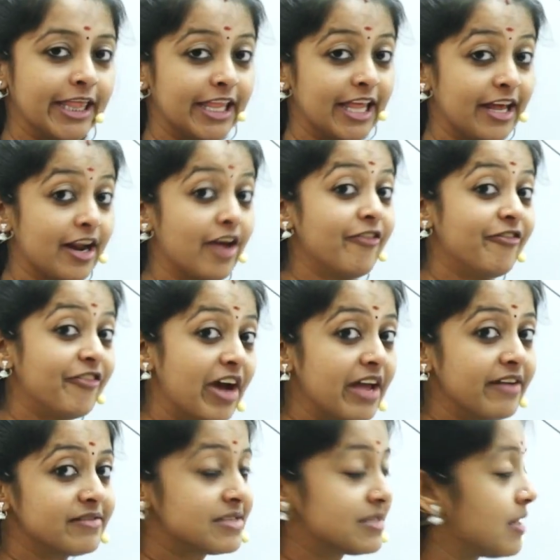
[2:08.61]
There are 5
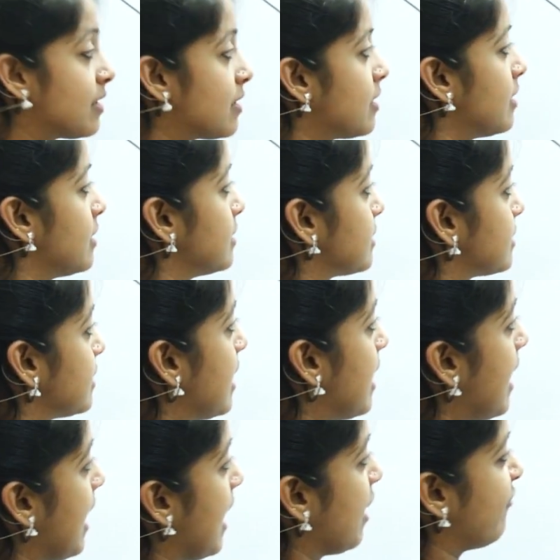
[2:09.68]
circles.
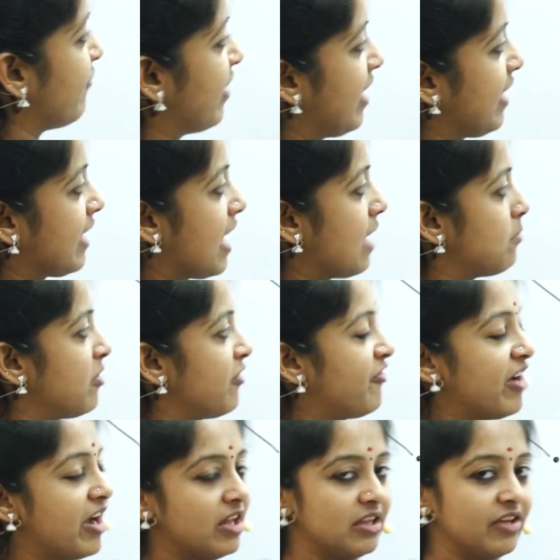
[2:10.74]
And where can we
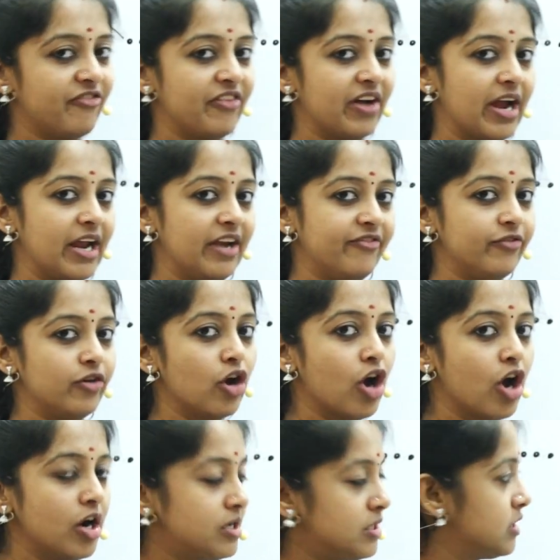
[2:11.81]
find the 5
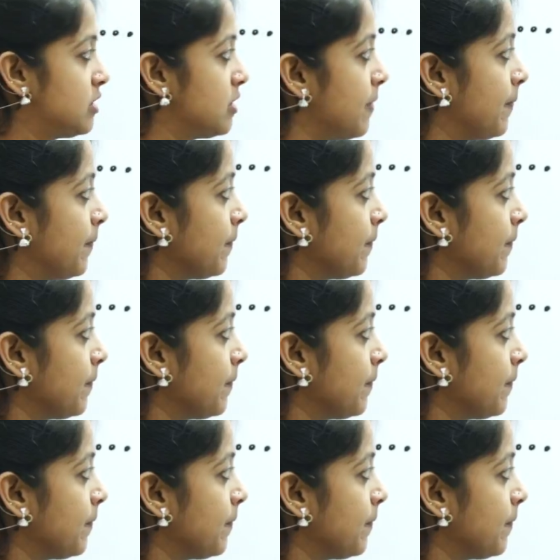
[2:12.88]
dots?